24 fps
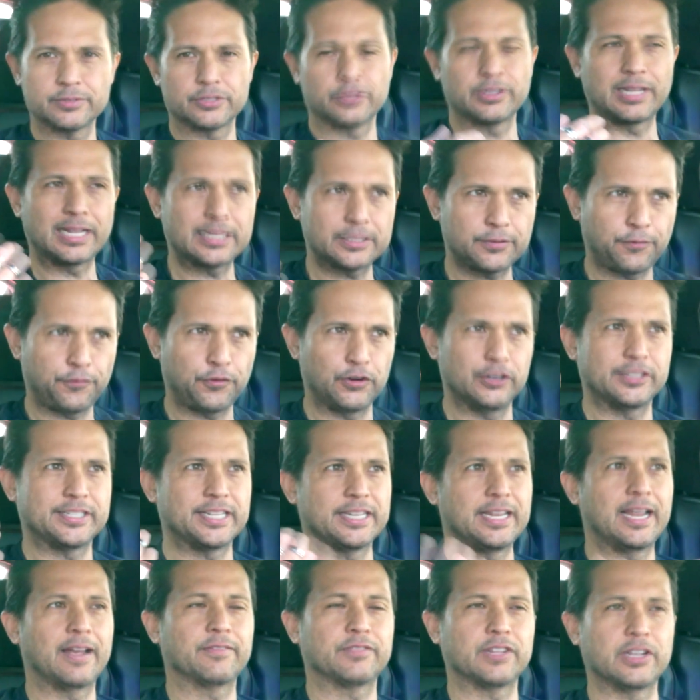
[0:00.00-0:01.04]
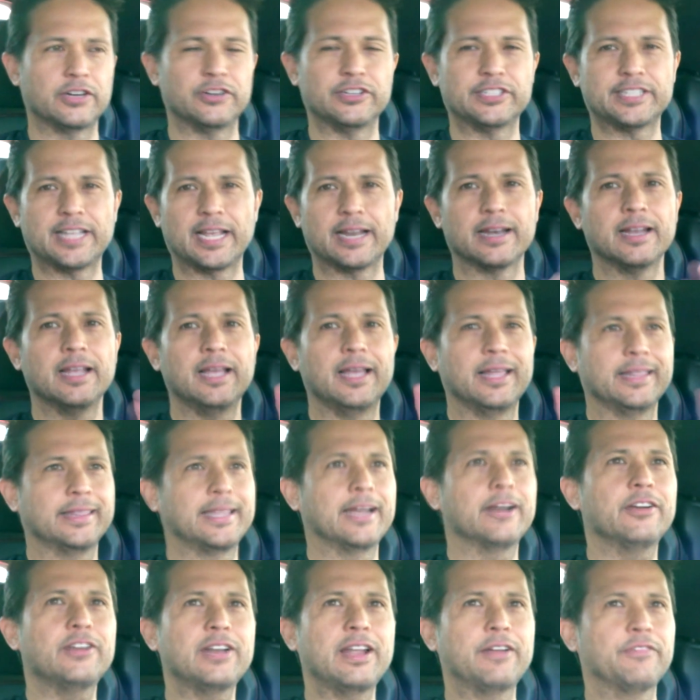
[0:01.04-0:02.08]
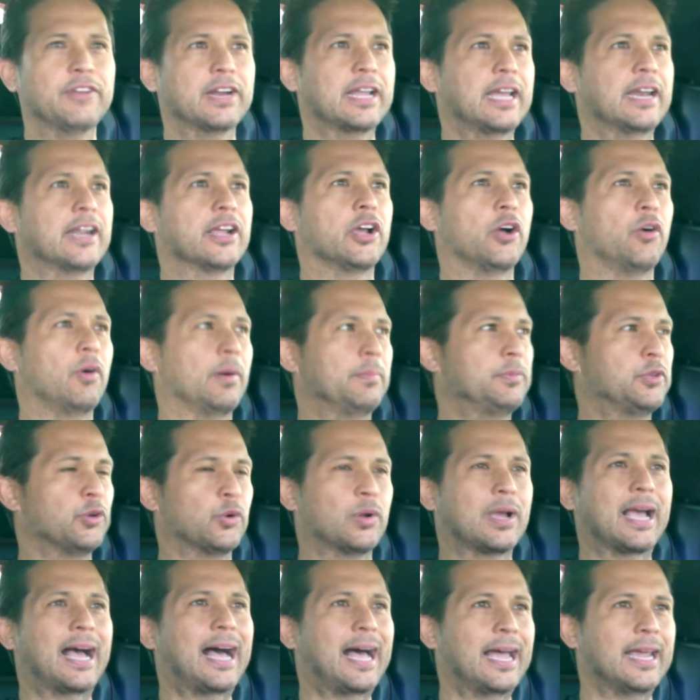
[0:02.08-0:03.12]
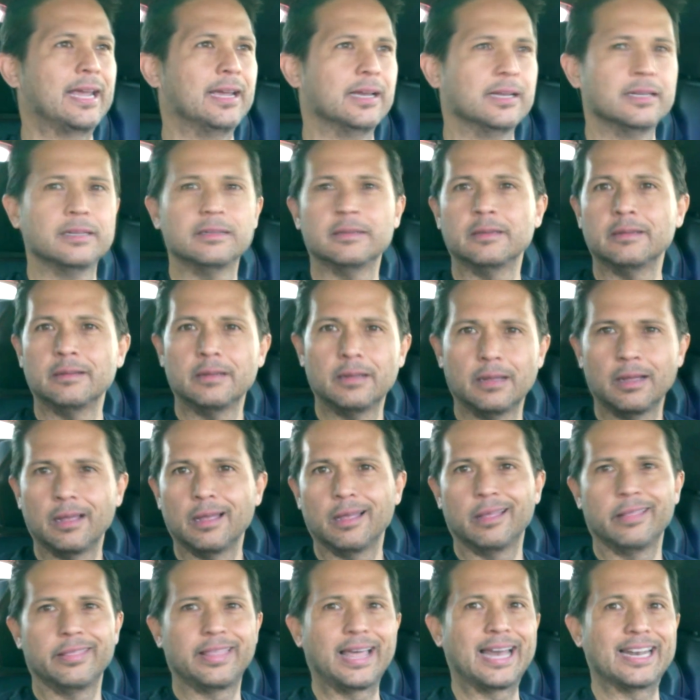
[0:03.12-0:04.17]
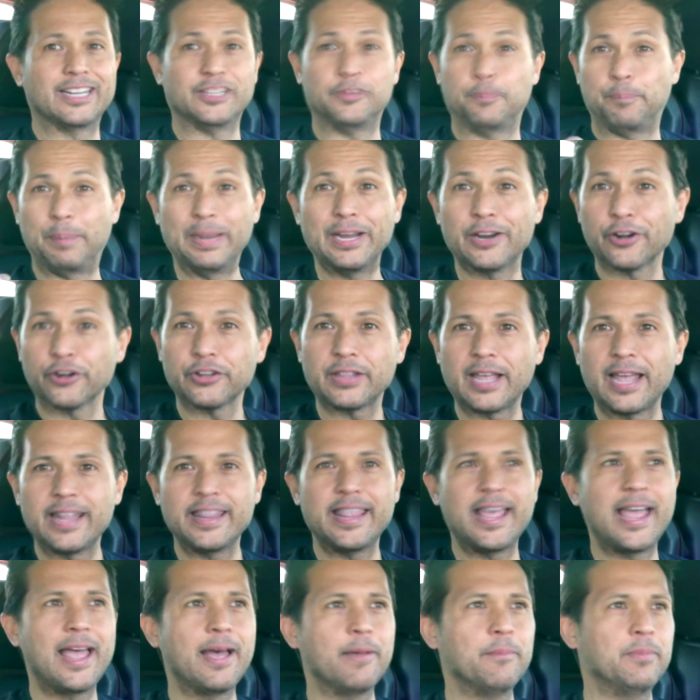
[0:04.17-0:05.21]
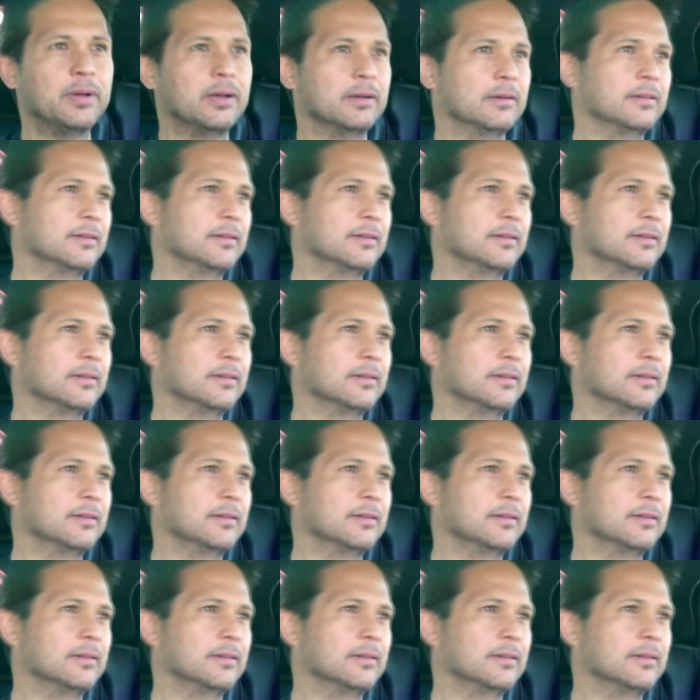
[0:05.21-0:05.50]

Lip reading: So that's the first thing you have to understand. They're never gonna go up to a guy that is bigger than them,